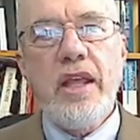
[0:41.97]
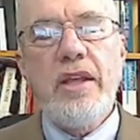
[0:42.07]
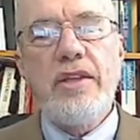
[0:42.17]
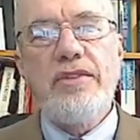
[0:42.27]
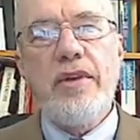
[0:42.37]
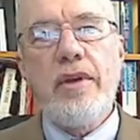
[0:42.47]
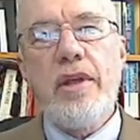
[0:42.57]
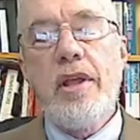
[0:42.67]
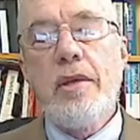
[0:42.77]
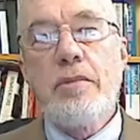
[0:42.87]
is
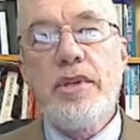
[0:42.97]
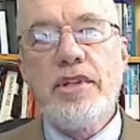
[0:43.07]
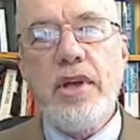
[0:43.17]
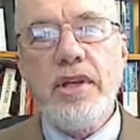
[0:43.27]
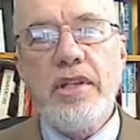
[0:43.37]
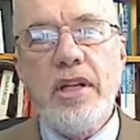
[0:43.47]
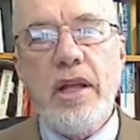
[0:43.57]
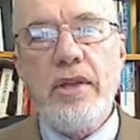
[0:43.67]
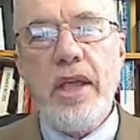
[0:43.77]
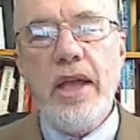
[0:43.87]
very precisely
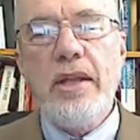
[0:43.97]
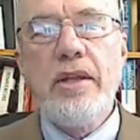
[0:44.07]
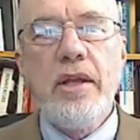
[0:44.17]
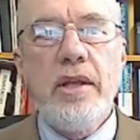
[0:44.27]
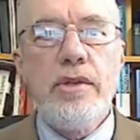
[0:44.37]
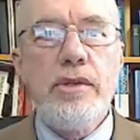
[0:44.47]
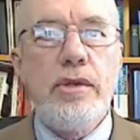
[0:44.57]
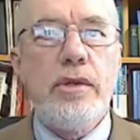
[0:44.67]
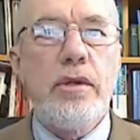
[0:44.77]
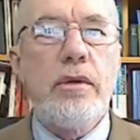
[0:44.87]
located
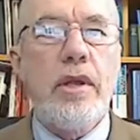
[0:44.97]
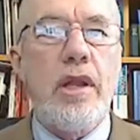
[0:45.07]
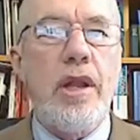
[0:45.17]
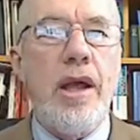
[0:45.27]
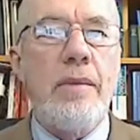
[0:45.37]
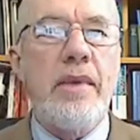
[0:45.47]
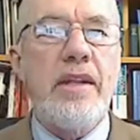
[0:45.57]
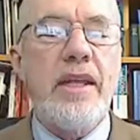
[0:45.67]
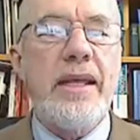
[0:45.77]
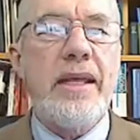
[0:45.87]
due to
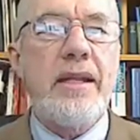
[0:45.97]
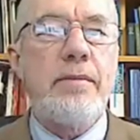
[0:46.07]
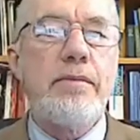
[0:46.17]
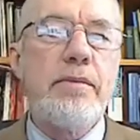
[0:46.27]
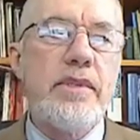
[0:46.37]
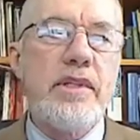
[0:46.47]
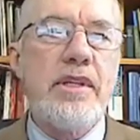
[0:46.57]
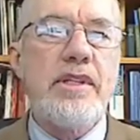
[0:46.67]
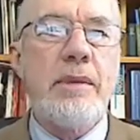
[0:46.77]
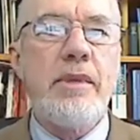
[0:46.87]
climate and
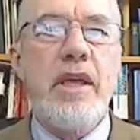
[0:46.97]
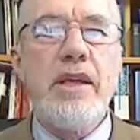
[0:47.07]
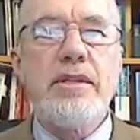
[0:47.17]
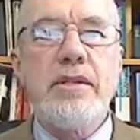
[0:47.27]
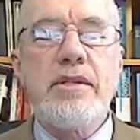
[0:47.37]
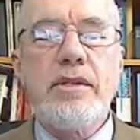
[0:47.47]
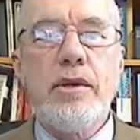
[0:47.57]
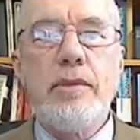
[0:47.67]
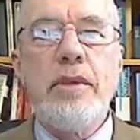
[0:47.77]
in some cases soil,